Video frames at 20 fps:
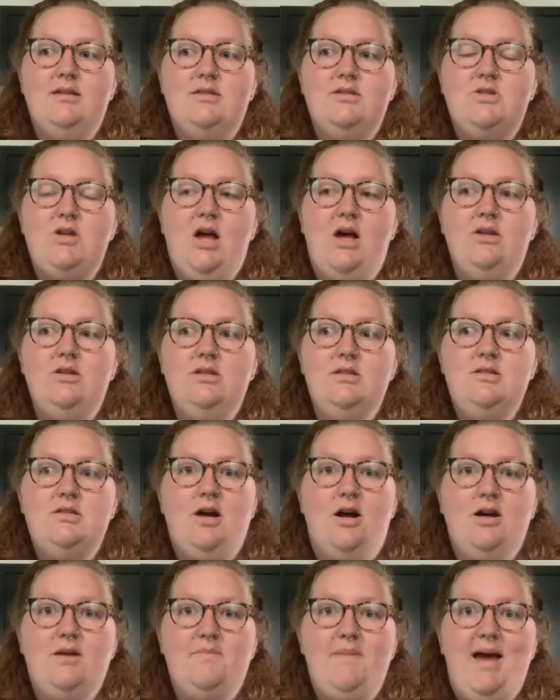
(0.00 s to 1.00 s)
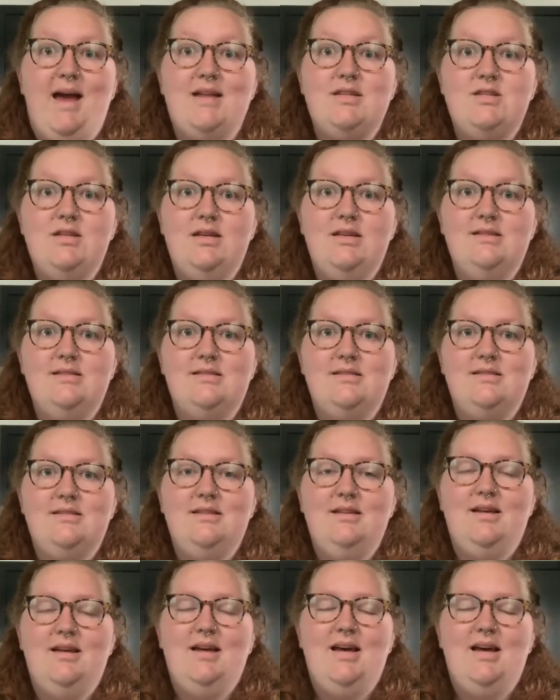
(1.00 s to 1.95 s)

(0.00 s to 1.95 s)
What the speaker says: childhood dog, Patches.